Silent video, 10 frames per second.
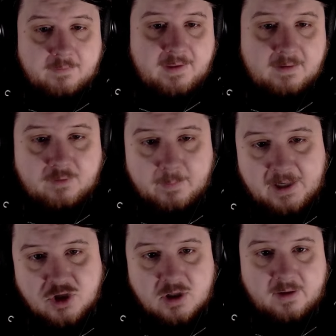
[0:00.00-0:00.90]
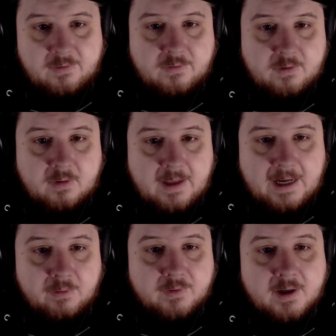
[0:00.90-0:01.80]
the information is still
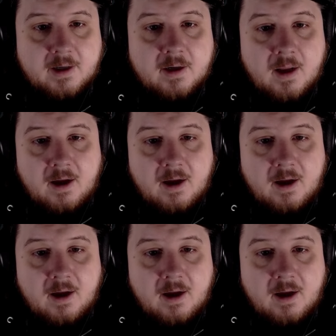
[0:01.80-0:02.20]
out there.